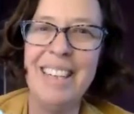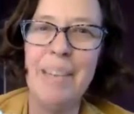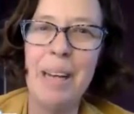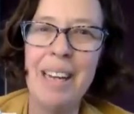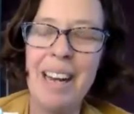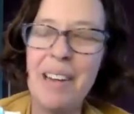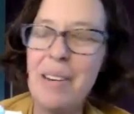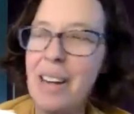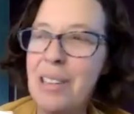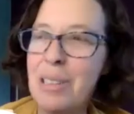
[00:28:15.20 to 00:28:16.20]
But
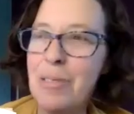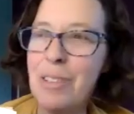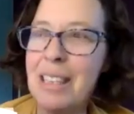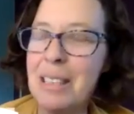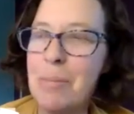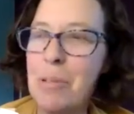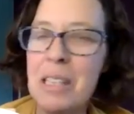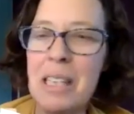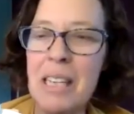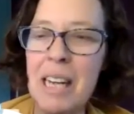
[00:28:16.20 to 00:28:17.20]
I also feel like it's
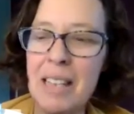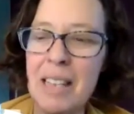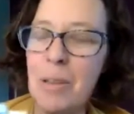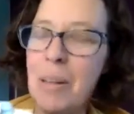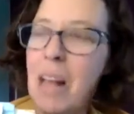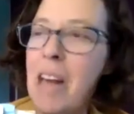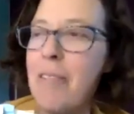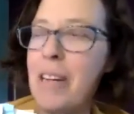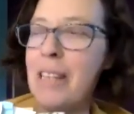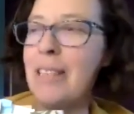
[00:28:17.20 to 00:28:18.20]
important to, and so a lot of
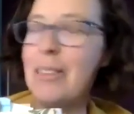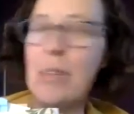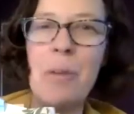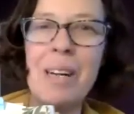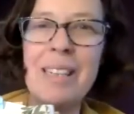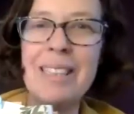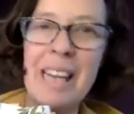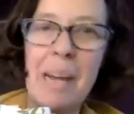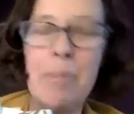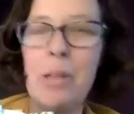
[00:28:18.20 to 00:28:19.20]
us don't want to
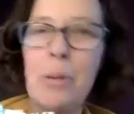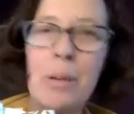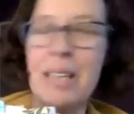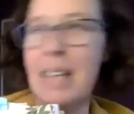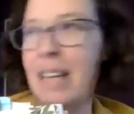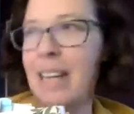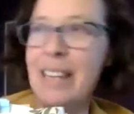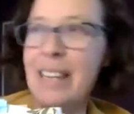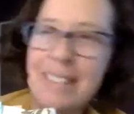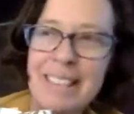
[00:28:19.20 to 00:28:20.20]
say I'm a
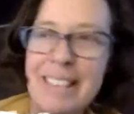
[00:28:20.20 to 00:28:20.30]
curandera